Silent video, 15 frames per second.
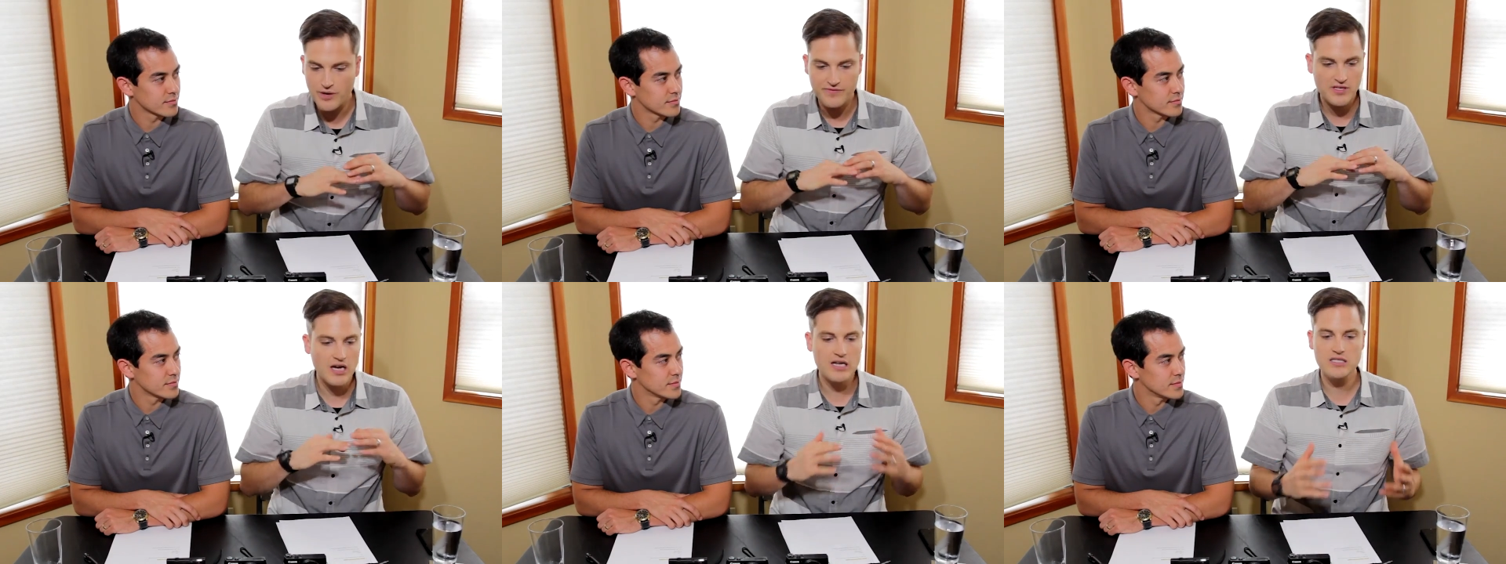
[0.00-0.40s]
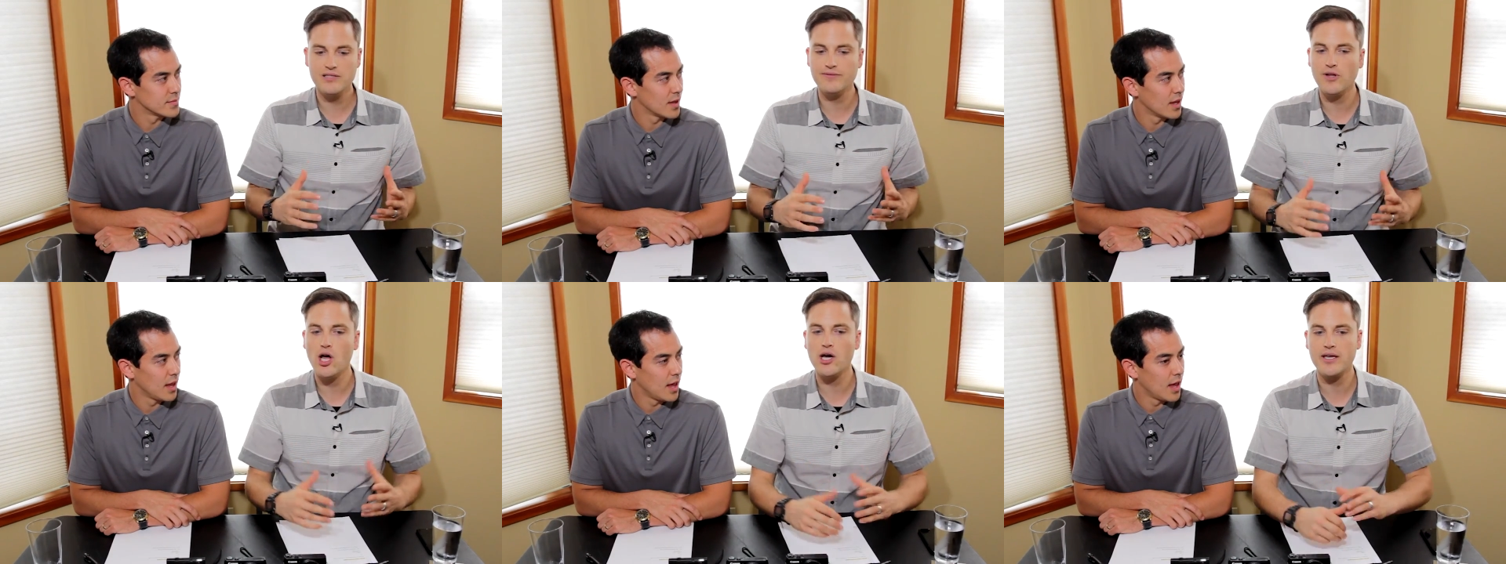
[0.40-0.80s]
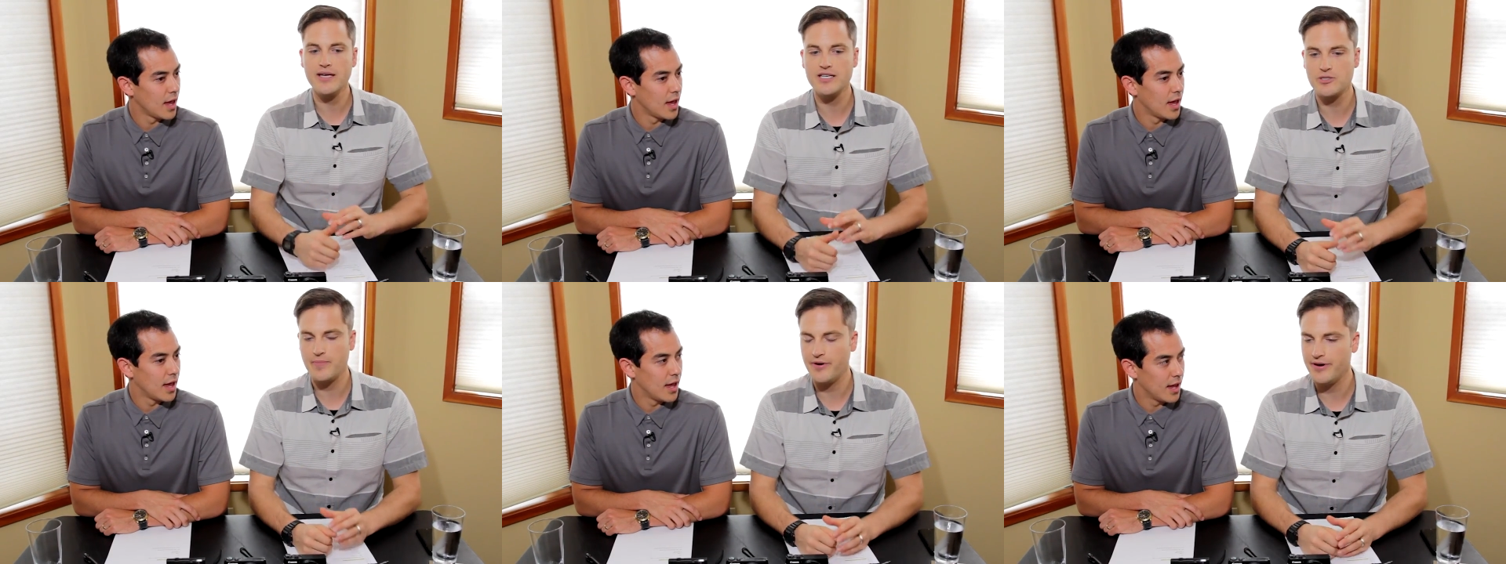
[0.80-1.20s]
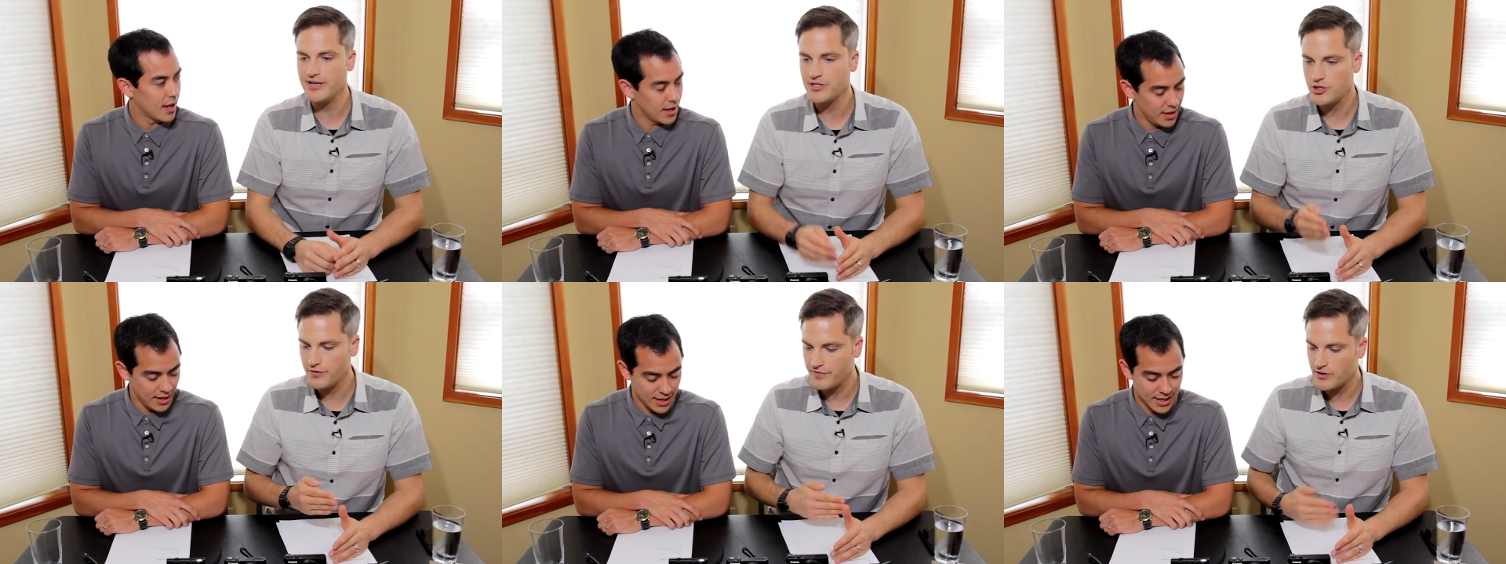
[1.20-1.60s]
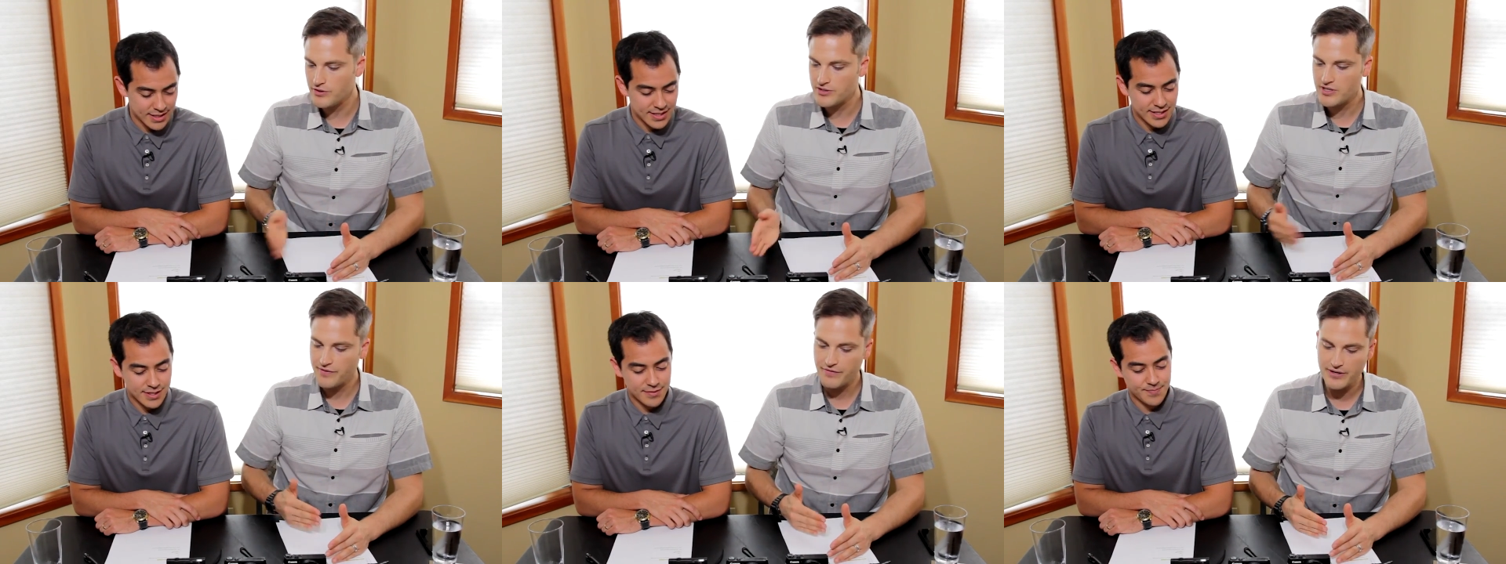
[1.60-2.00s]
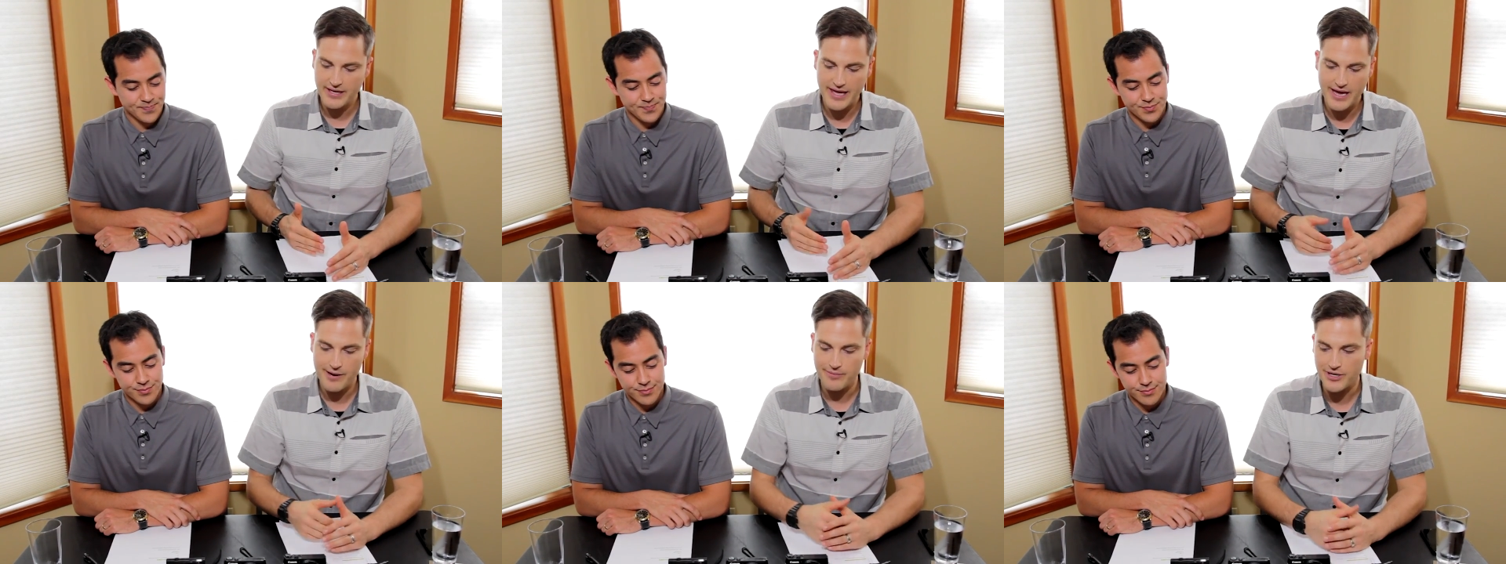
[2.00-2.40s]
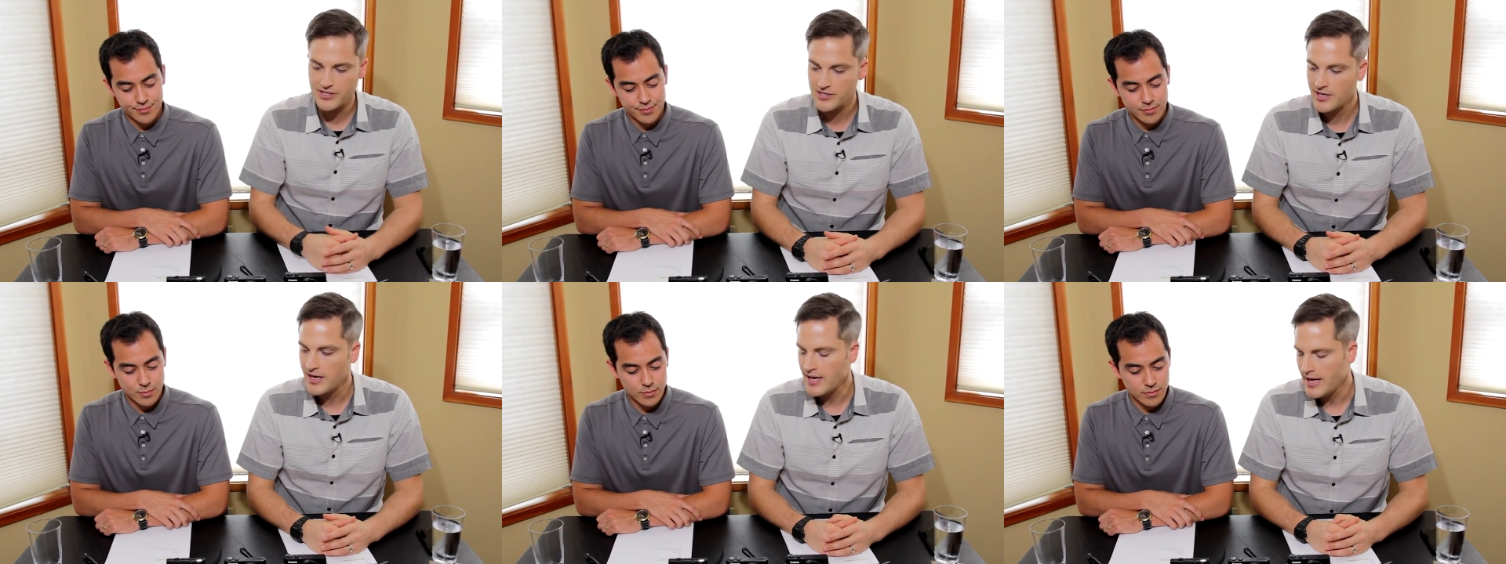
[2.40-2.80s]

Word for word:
Speaker 1: you have tons of vlogging experience. You've used different cameras.